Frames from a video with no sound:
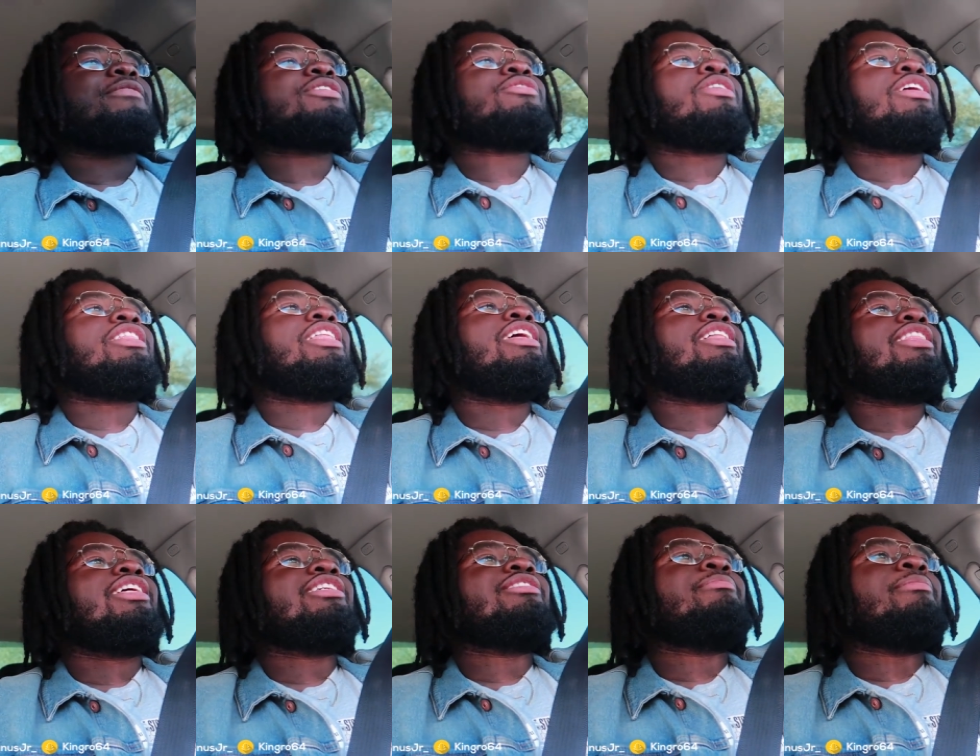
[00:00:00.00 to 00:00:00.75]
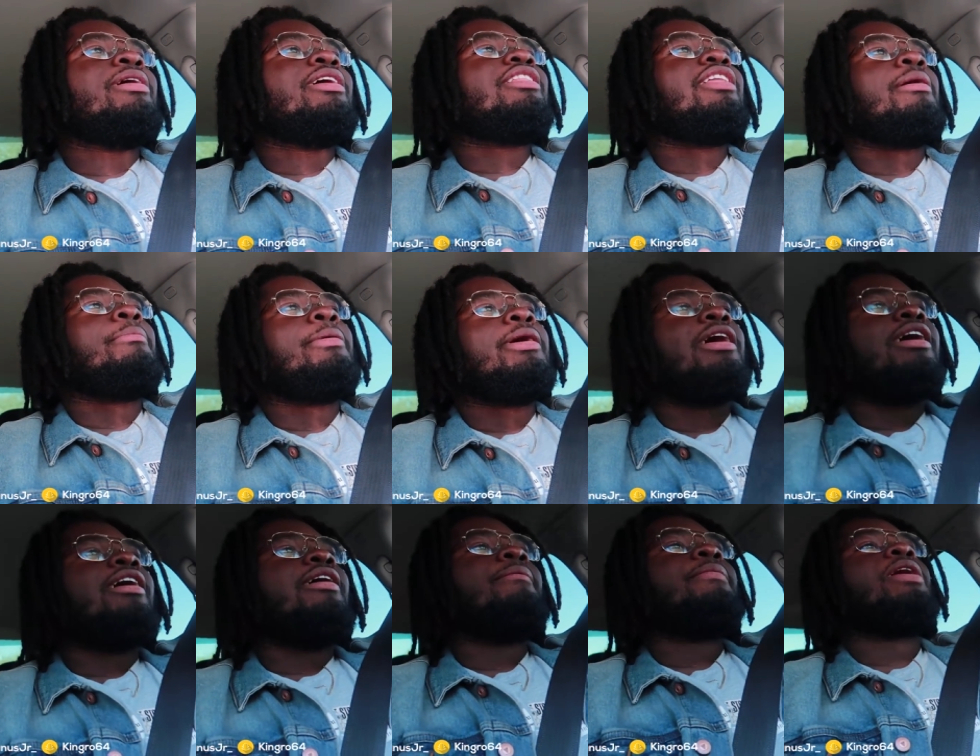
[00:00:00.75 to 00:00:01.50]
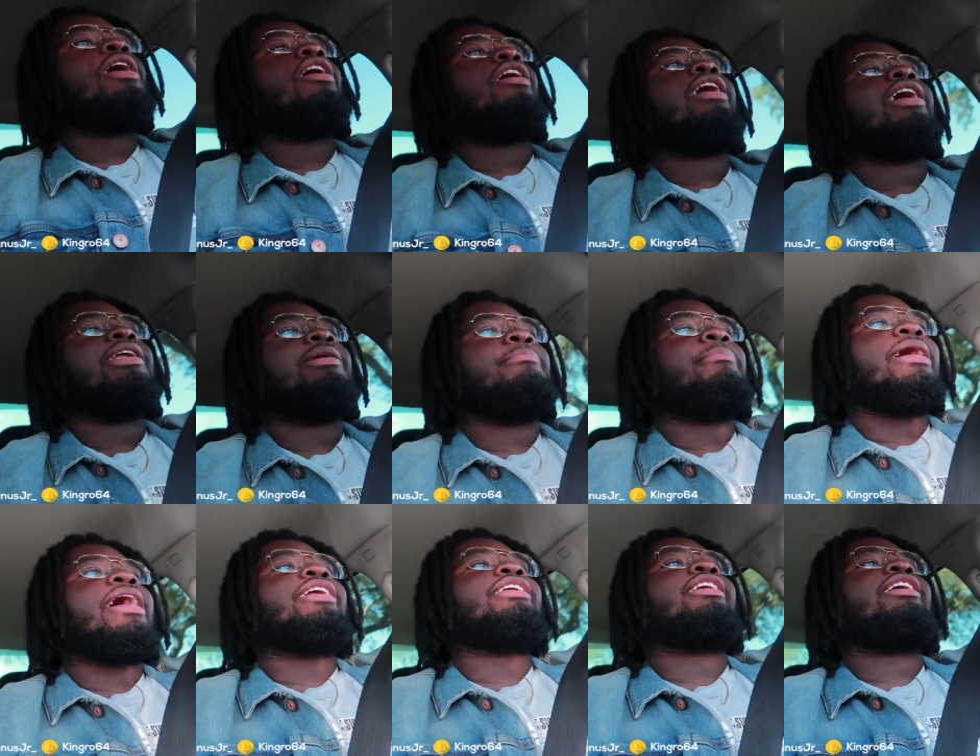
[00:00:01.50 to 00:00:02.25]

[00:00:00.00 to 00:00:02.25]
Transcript: So I think this month I'm gonna um, go ahead and buy